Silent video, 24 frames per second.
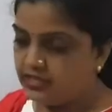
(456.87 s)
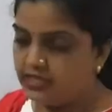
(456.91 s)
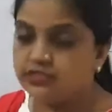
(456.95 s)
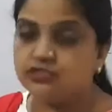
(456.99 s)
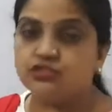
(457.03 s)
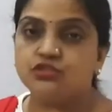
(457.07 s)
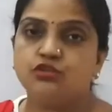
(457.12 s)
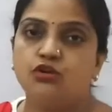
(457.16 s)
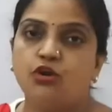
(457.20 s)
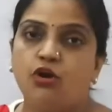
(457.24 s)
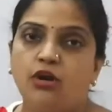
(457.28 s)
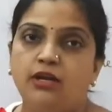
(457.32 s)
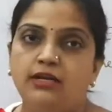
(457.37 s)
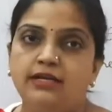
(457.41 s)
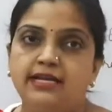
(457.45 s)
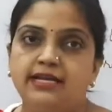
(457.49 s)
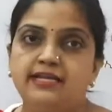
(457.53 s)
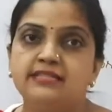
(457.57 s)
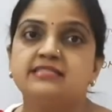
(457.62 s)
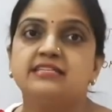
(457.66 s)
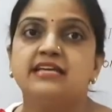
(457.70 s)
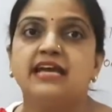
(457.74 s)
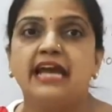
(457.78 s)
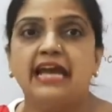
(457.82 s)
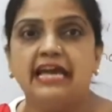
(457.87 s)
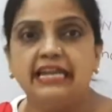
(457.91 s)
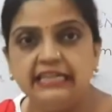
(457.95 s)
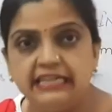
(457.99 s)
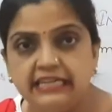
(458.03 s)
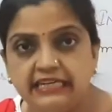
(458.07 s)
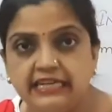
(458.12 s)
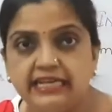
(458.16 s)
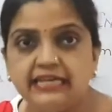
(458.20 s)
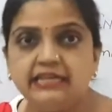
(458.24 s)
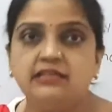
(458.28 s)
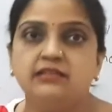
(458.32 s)
is called as
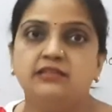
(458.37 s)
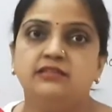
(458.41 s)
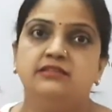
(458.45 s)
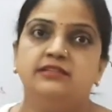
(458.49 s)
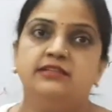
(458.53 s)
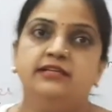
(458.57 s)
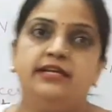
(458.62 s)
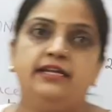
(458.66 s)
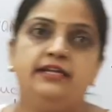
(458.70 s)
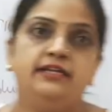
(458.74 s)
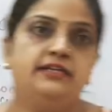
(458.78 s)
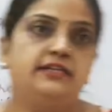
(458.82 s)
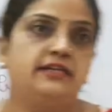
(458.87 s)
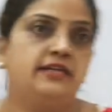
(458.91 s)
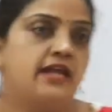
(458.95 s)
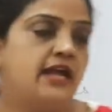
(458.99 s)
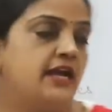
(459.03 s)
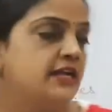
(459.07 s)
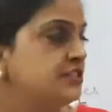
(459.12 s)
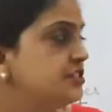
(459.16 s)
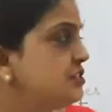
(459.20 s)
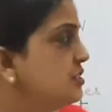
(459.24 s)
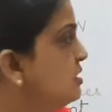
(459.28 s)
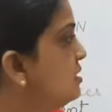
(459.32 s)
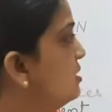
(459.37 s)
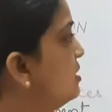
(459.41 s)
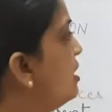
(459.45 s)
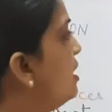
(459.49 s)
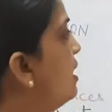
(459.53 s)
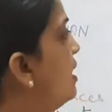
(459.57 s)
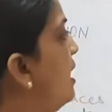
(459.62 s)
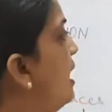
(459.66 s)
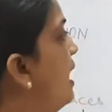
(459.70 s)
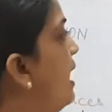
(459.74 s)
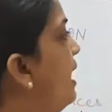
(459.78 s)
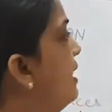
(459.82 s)
allelic interaction
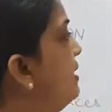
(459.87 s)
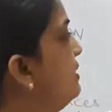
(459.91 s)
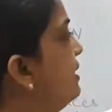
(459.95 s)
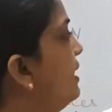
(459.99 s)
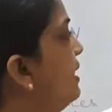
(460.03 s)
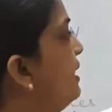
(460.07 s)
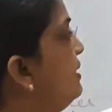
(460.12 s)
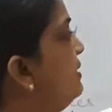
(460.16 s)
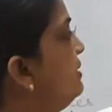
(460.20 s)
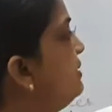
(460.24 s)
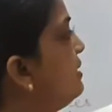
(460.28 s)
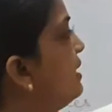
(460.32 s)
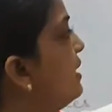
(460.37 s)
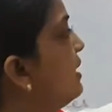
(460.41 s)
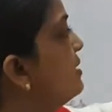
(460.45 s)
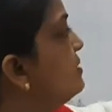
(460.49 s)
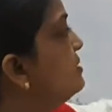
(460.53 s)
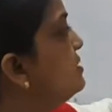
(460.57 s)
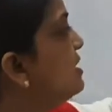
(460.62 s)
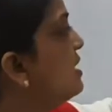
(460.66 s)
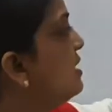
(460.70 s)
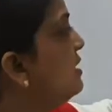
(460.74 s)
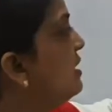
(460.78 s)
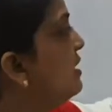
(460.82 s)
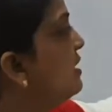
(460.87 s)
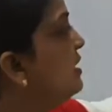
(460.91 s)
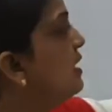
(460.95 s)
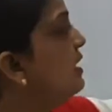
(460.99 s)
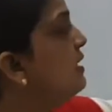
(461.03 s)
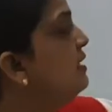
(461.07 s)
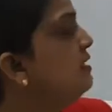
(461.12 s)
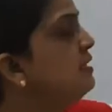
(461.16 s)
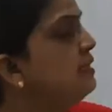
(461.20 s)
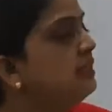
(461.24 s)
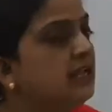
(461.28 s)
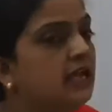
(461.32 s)
and intergenic
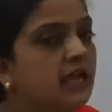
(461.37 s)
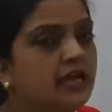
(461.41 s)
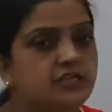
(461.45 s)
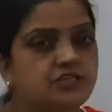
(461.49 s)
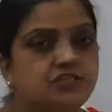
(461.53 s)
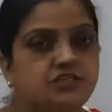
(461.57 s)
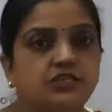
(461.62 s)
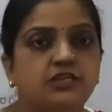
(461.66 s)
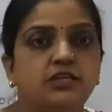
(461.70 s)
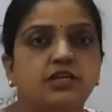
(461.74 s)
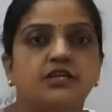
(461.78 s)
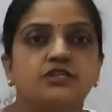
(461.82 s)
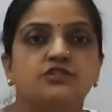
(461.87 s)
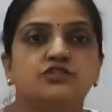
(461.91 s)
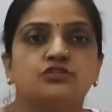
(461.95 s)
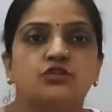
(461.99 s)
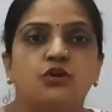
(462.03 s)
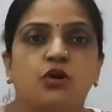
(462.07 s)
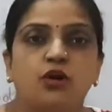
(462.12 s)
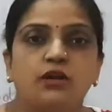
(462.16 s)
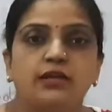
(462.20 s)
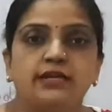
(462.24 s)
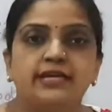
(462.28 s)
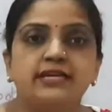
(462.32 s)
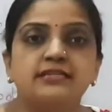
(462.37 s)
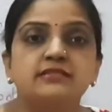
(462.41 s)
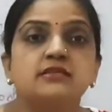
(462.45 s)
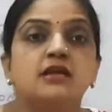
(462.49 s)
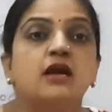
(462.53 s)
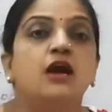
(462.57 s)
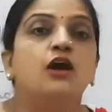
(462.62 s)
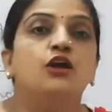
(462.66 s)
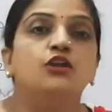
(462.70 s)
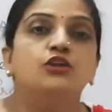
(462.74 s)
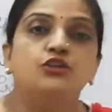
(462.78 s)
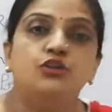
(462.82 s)
interaction is called as
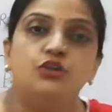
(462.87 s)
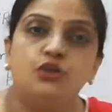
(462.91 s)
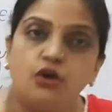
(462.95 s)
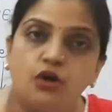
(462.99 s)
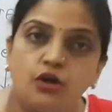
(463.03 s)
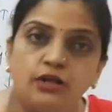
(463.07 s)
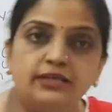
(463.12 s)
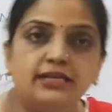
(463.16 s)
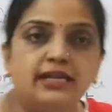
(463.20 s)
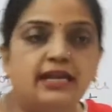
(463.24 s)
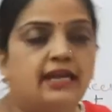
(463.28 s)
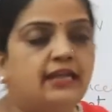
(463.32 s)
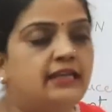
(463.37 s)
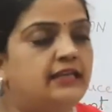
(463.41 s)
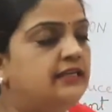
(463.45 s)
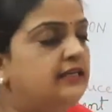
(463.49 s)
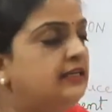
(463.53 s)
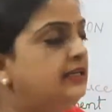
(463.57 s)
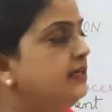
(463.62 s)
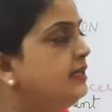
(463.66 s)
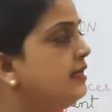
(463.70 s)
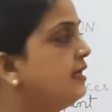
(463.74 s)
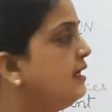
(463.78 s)
non-allelic